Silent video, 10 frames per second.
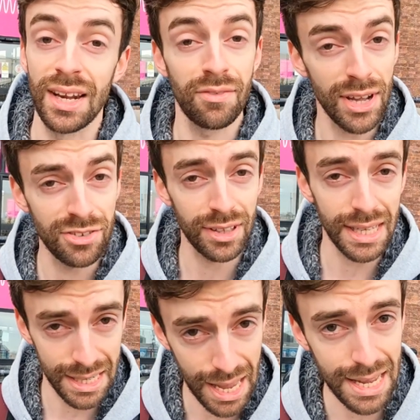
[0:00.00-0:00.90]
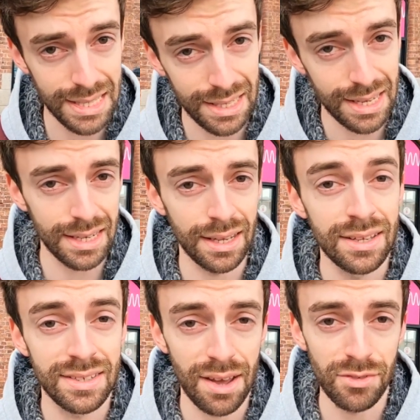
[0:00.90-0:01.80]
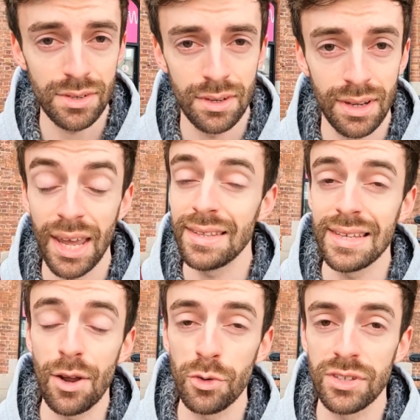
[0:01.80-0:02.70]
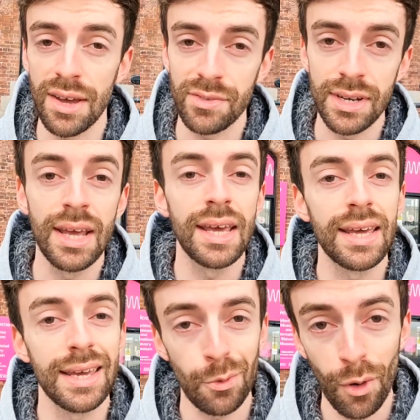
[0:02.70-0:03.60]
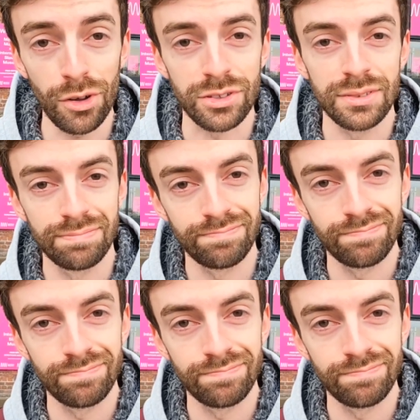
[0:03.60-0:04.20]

And eventually in 1807, it was.